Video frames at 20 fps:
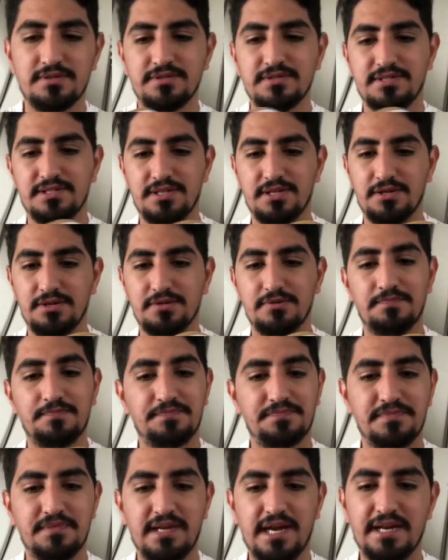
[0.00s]
So
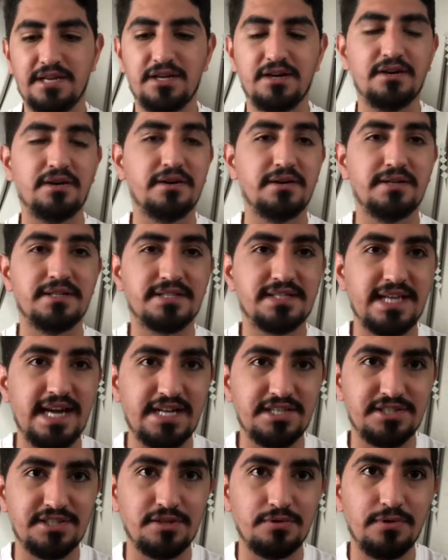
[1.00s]
I know it's
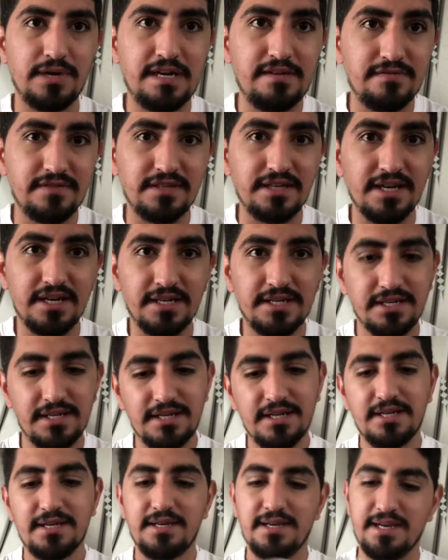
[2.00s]
catching a wave again,
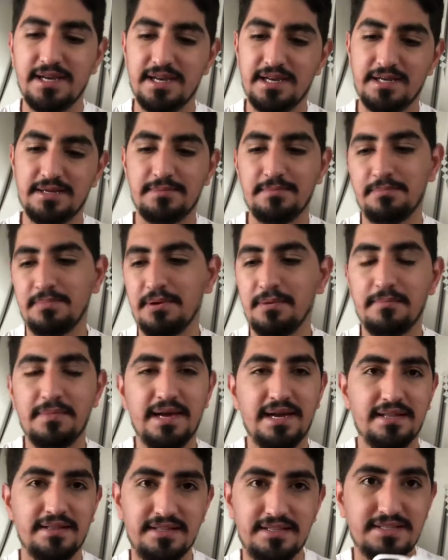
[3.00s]
but
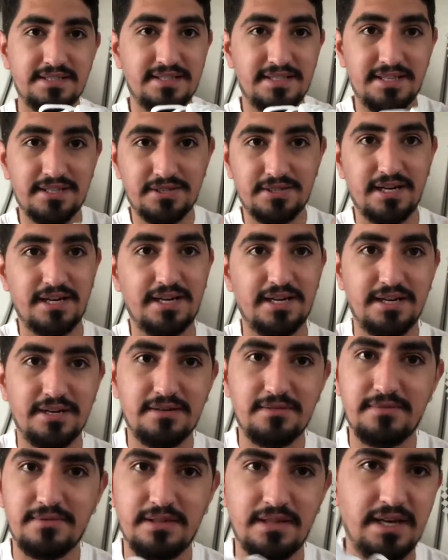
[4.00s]
man, these things right
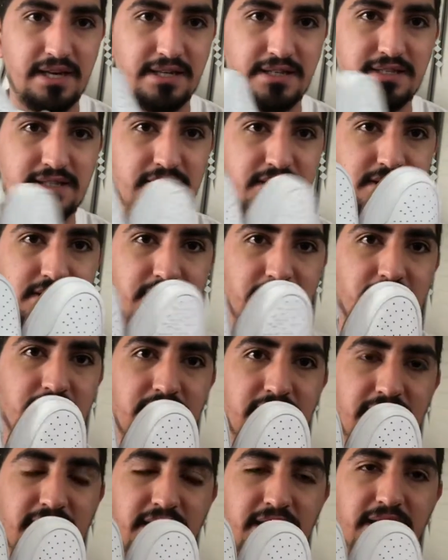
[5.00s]
here, like such a
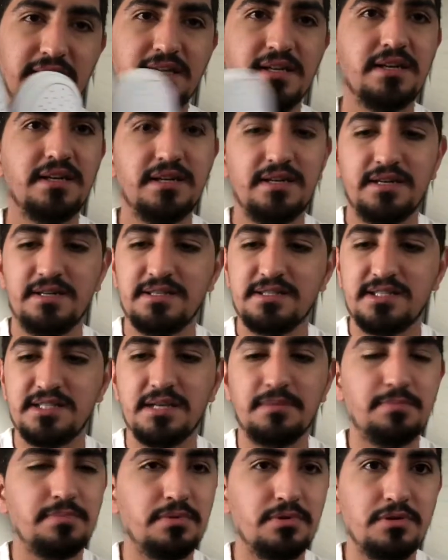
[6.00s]
clean,
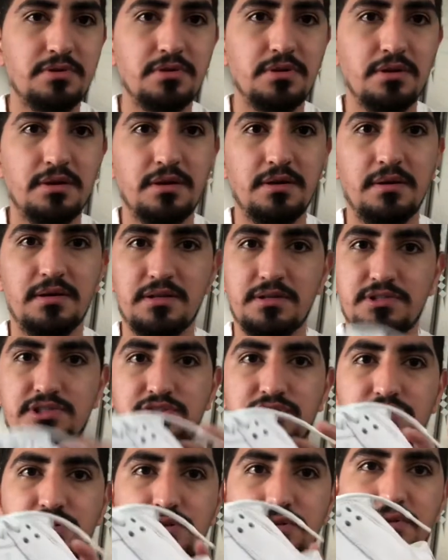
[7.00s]
simple
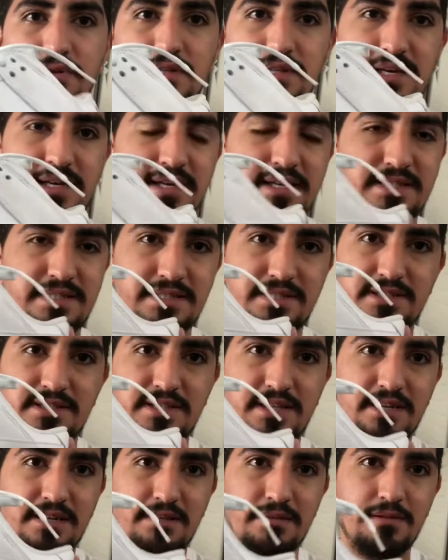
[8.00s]
shoe, and like it's just
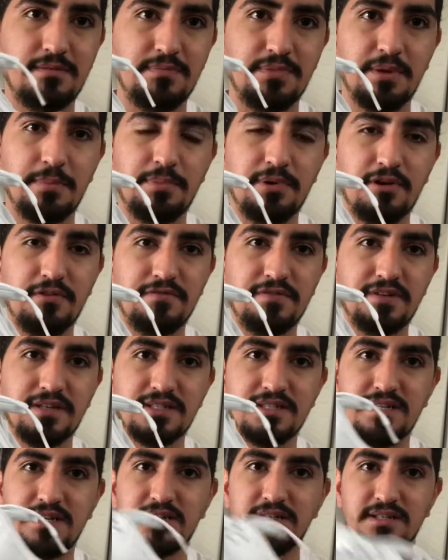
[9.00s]
like the perfect
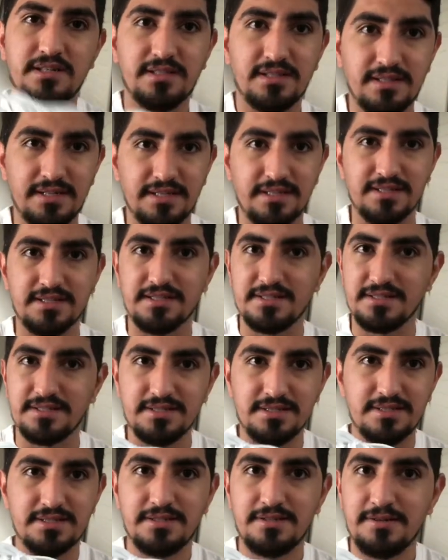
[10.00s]
dunk. Like this
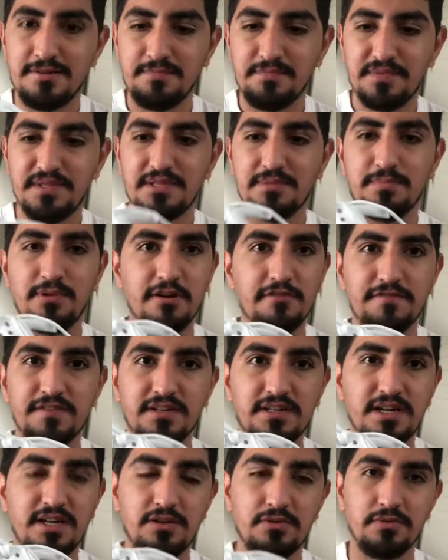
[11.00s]
is perfect
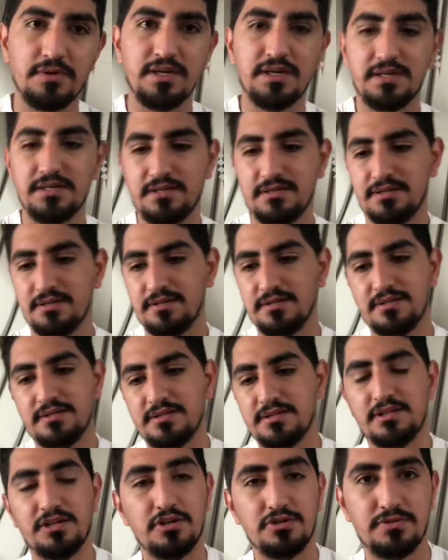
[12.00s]
colorway.
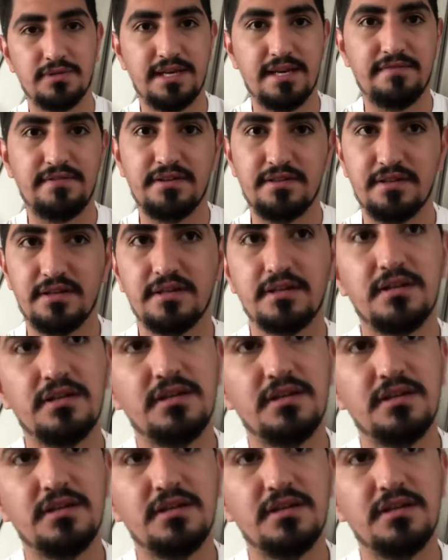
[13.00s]
It goes with everything.